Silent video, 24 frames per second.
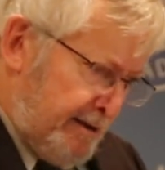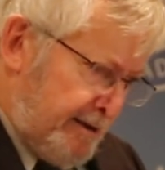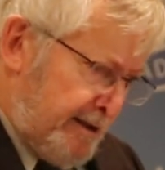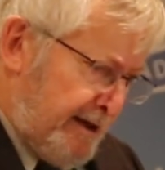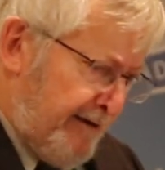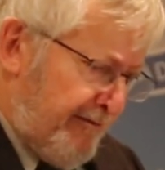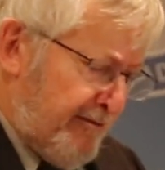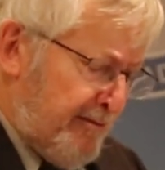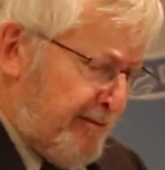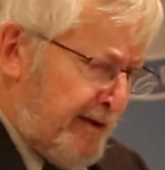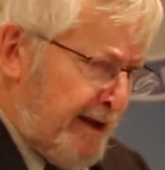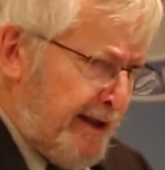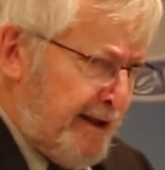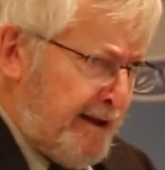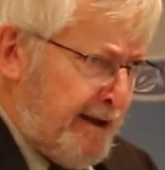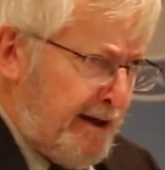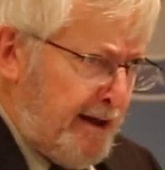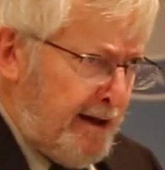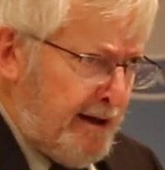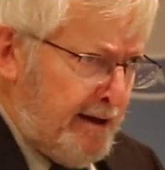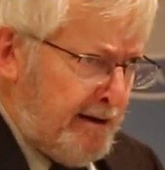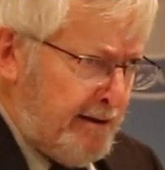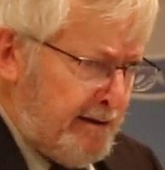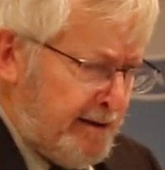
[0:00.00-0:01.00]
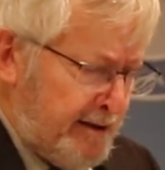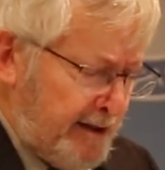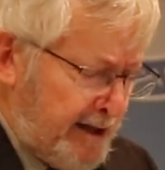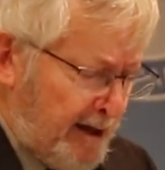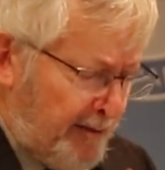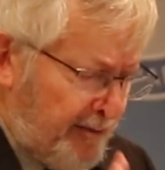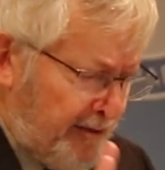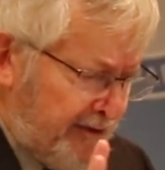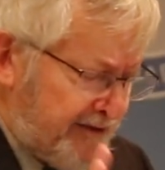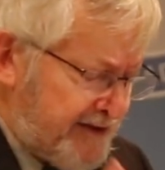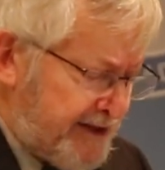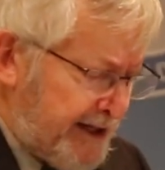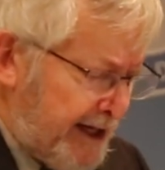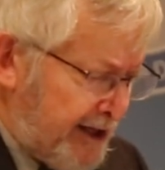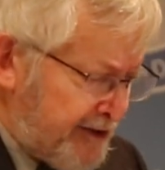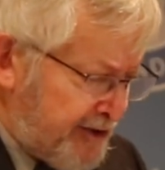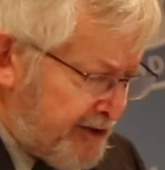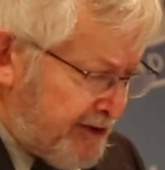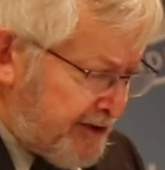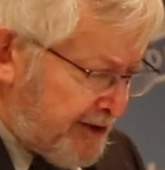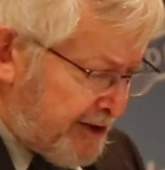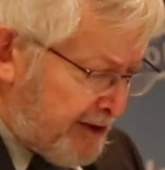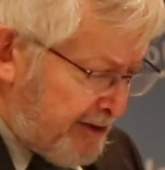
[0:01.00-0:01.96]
governed by a couple of statutes,